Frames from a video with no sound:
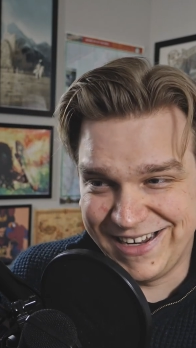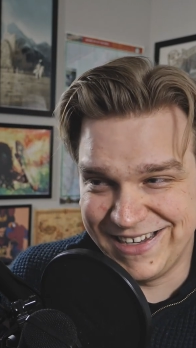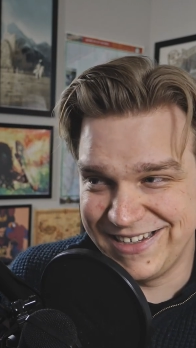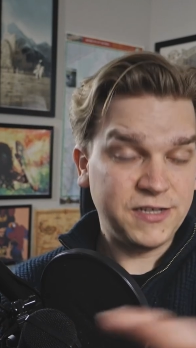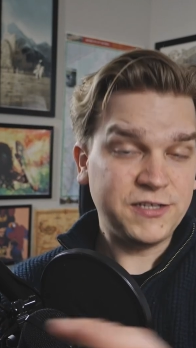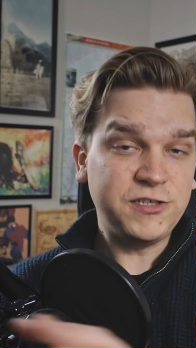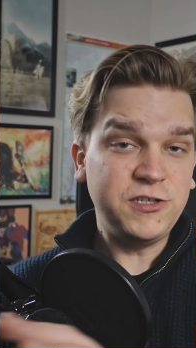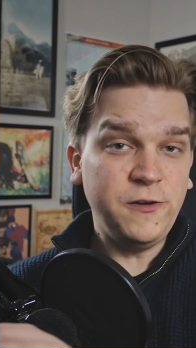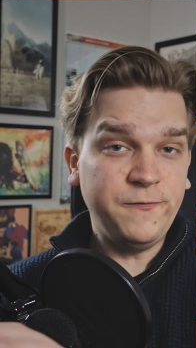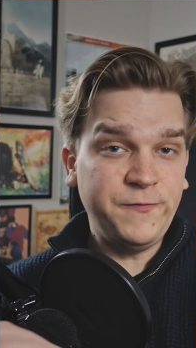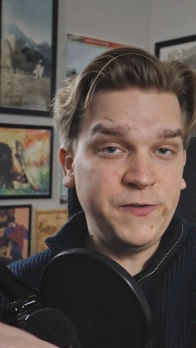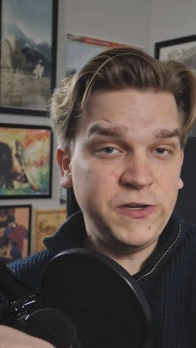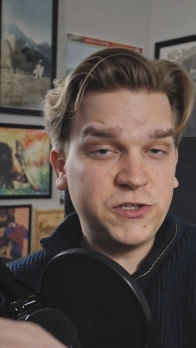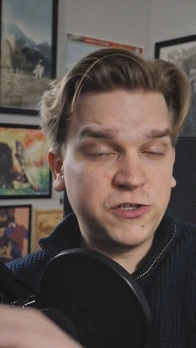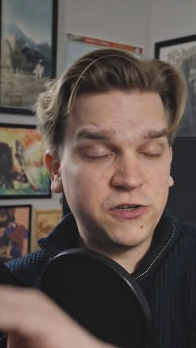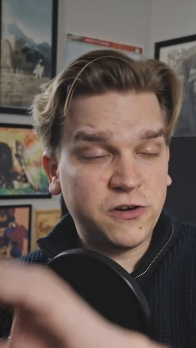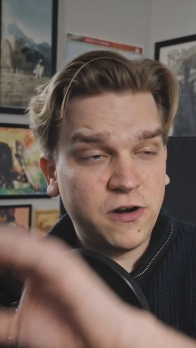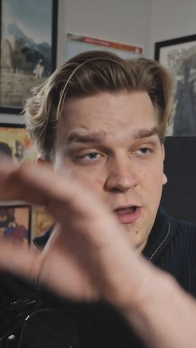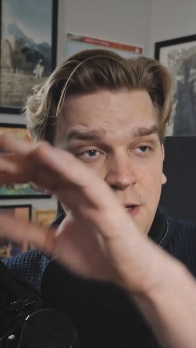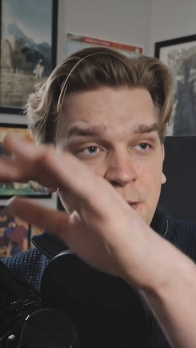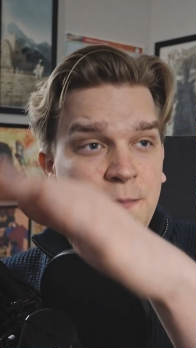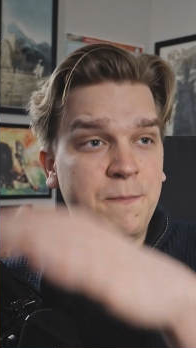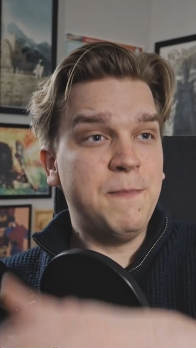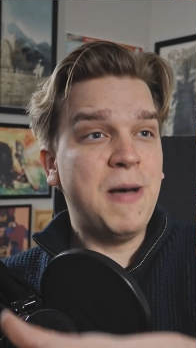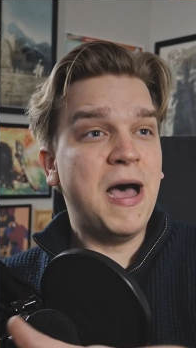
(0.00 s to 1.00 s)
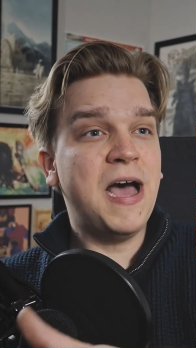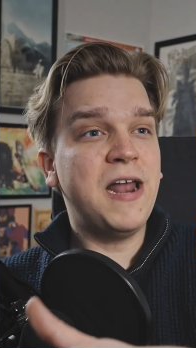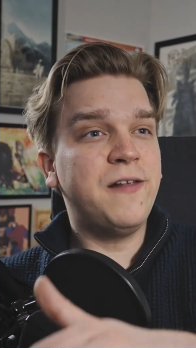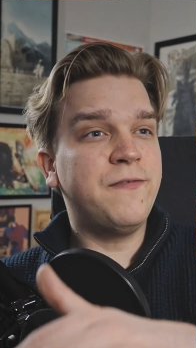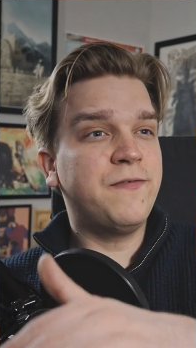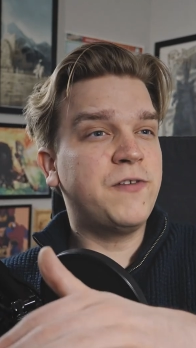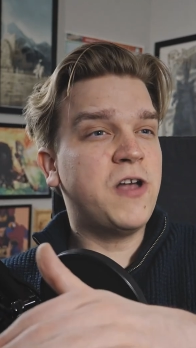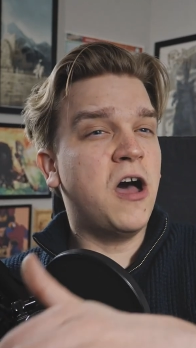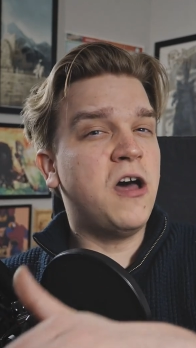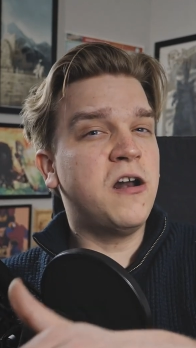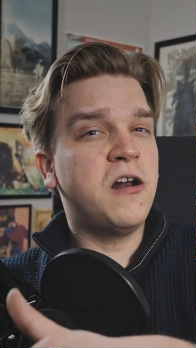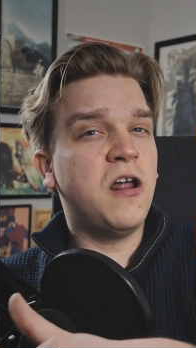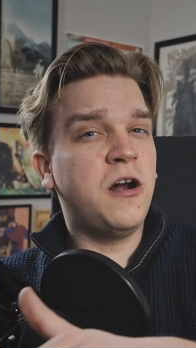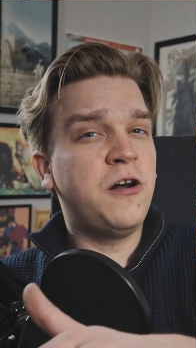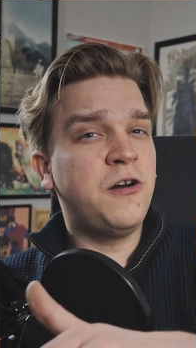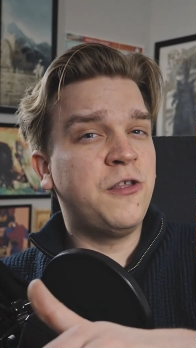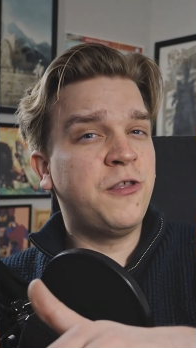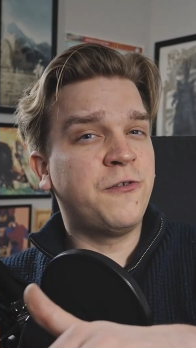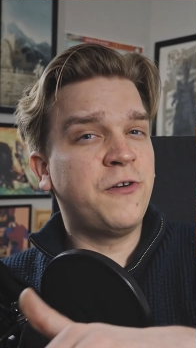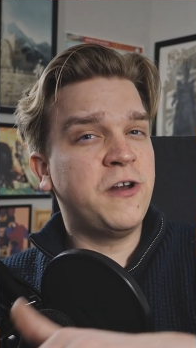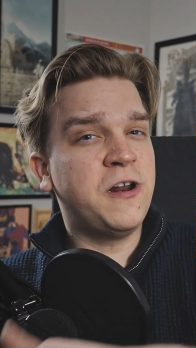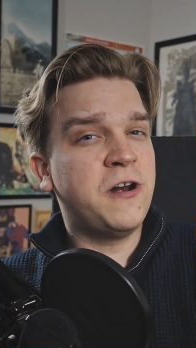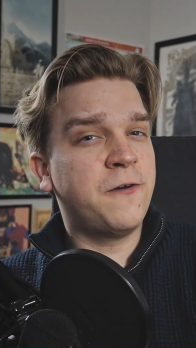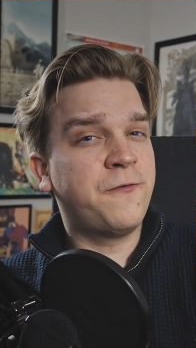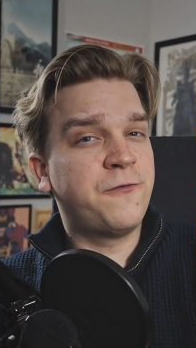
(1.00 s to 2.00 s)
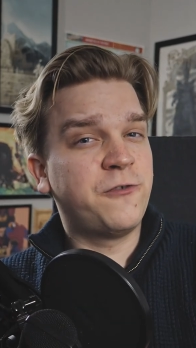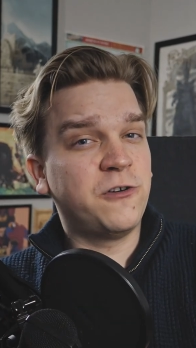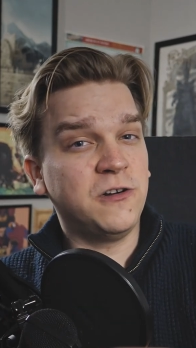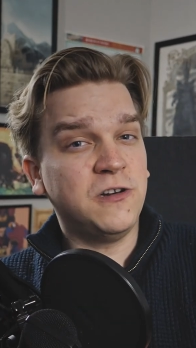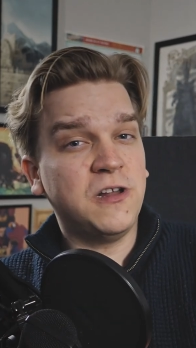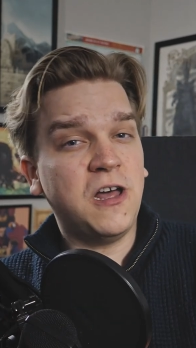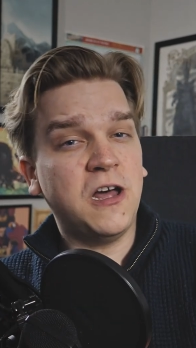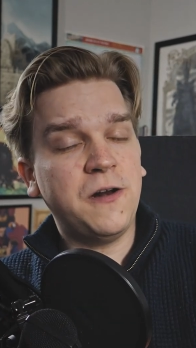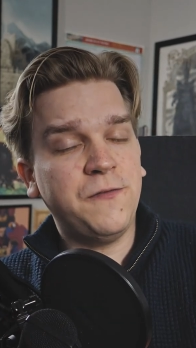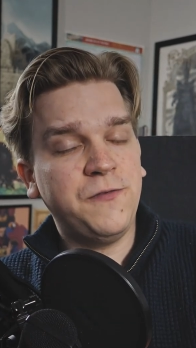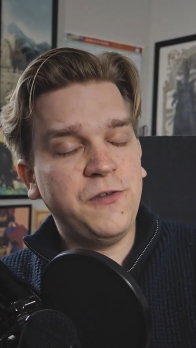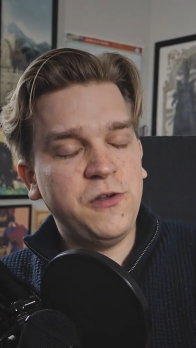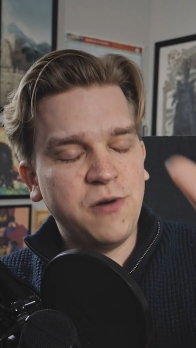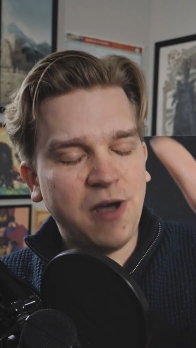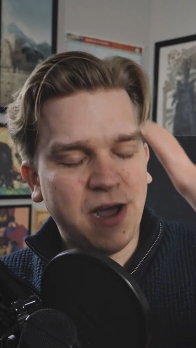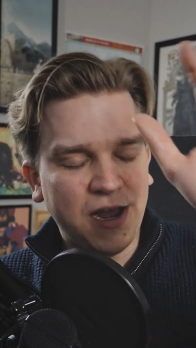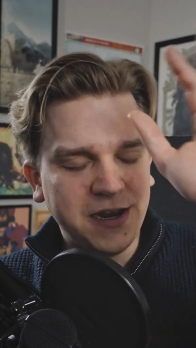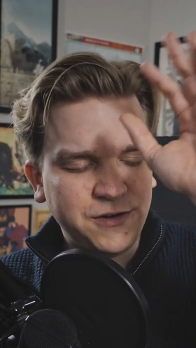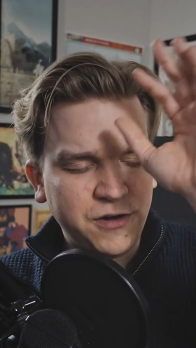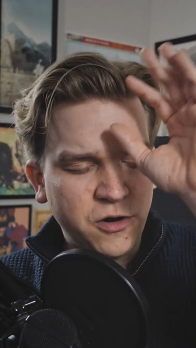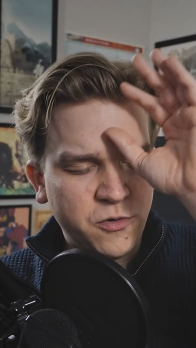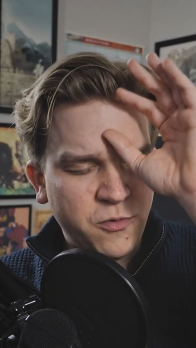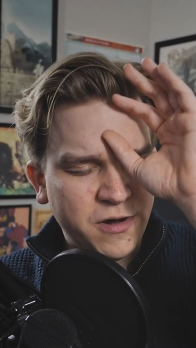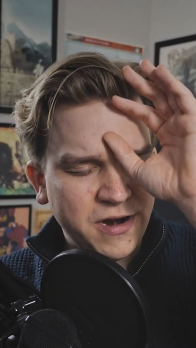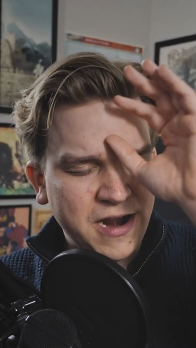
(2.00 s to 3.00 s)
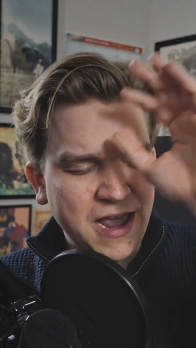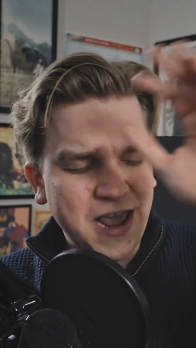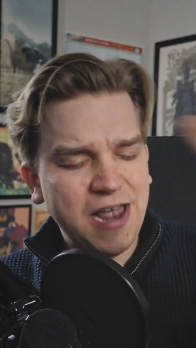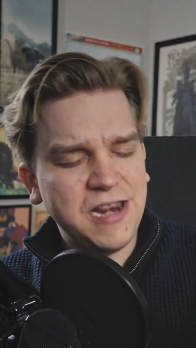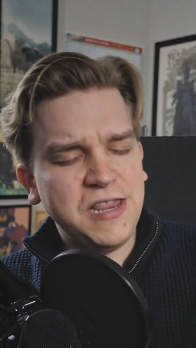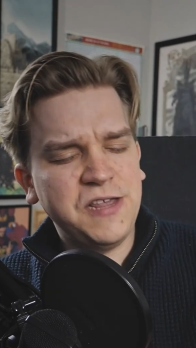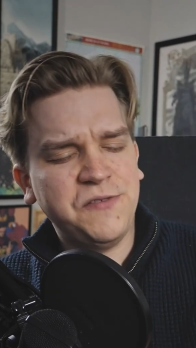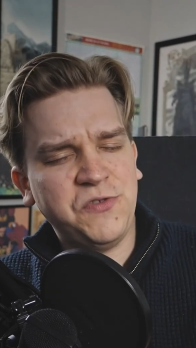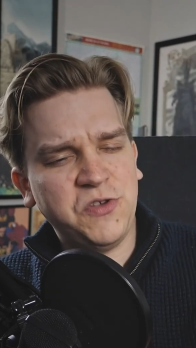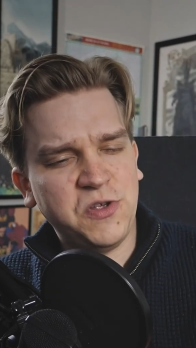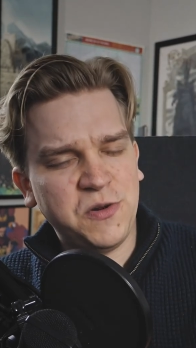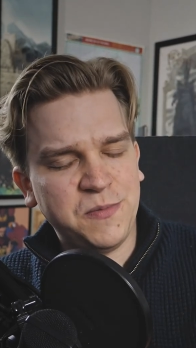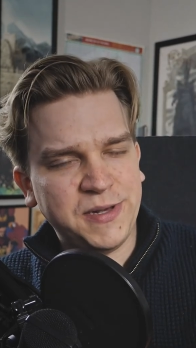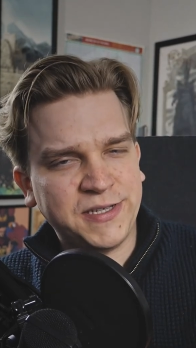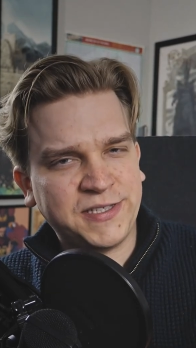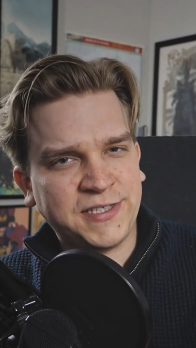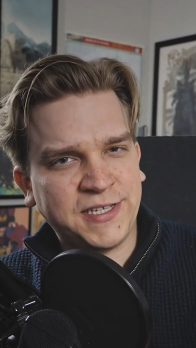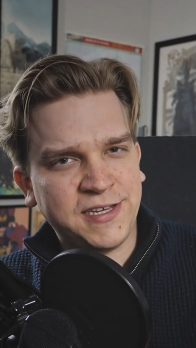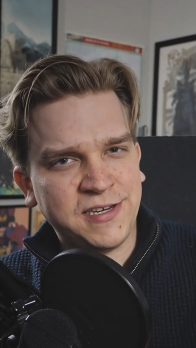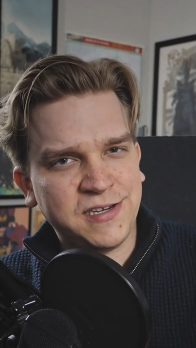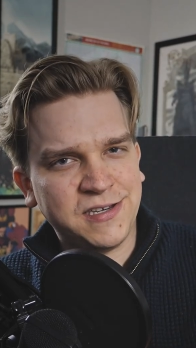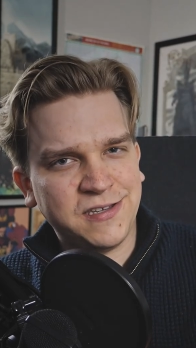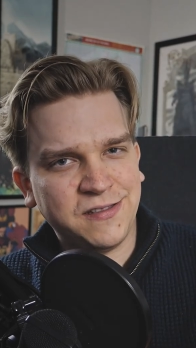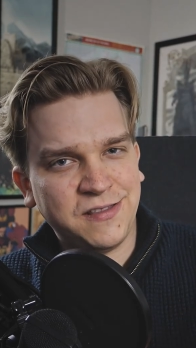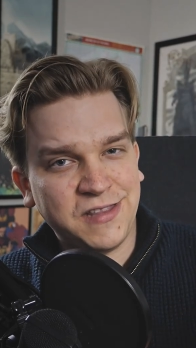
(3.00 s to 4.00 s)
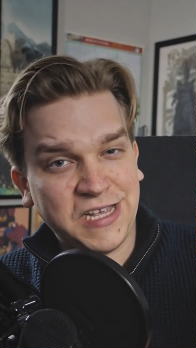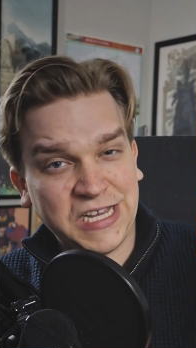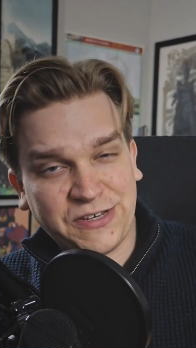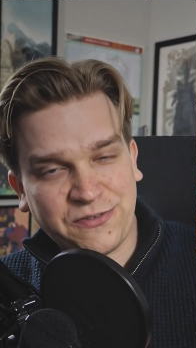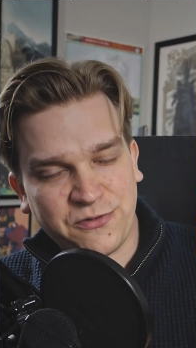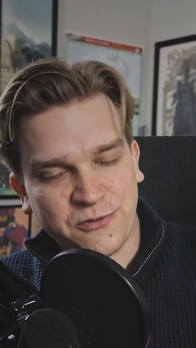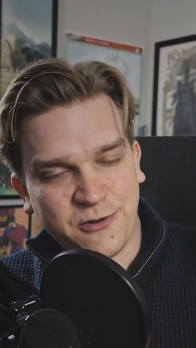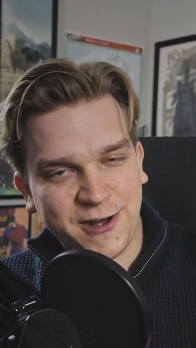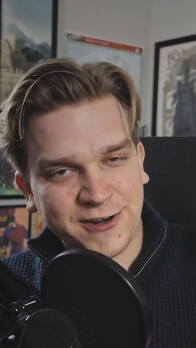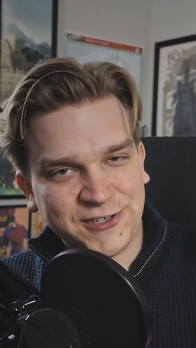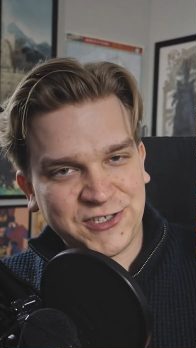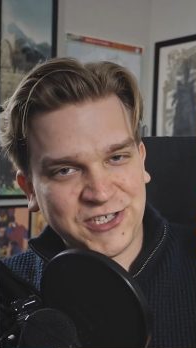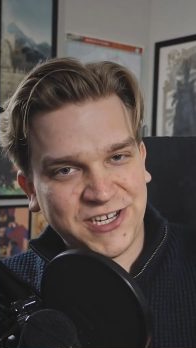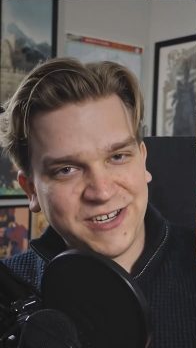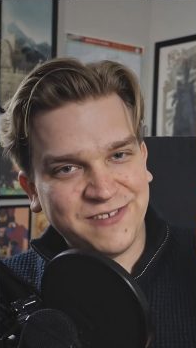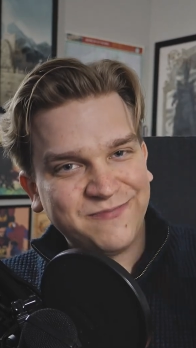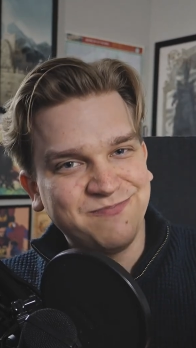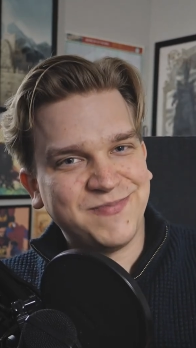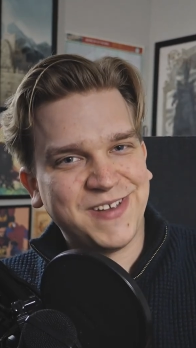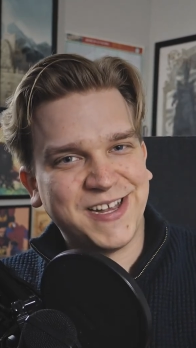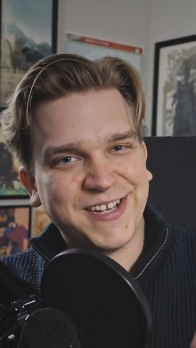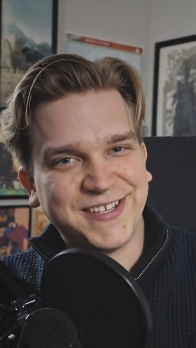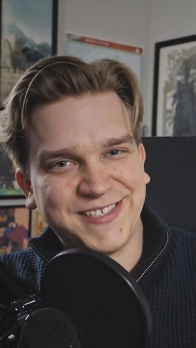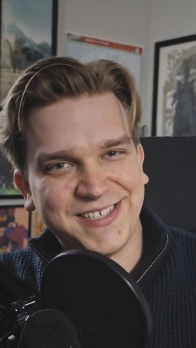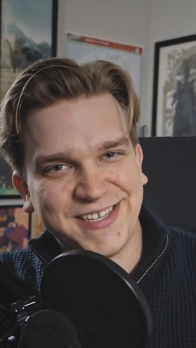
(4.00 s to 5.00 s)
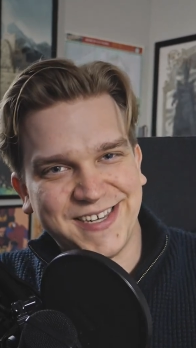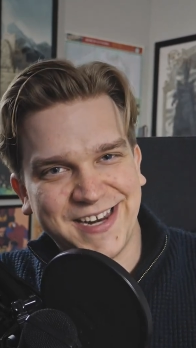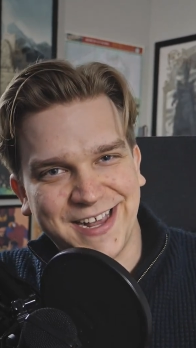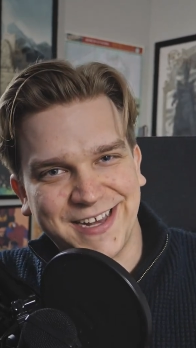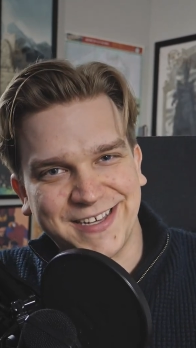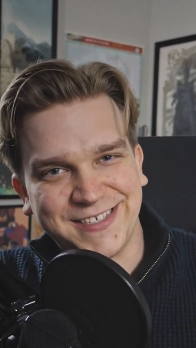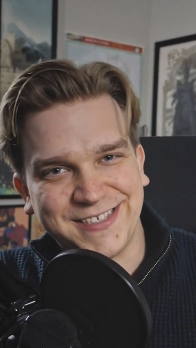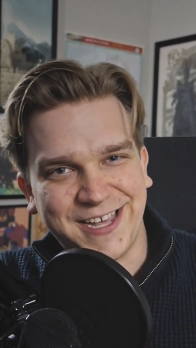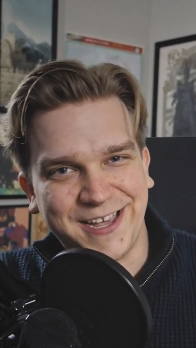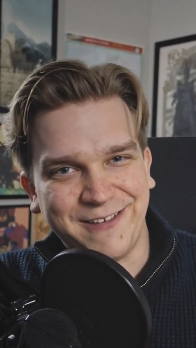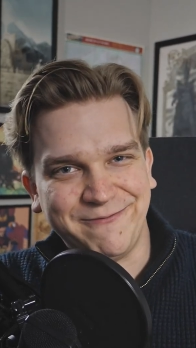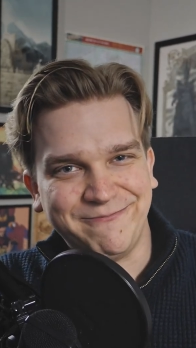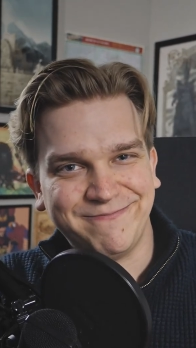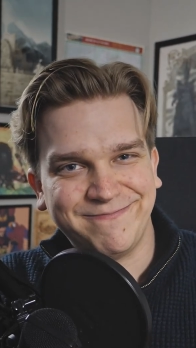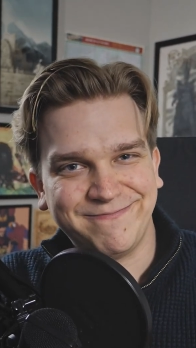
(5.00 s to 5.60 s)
This new feature might have gone under the radar for a lot of you. I don't want any of you to miss it. Thanks for watching. I'll see you next time.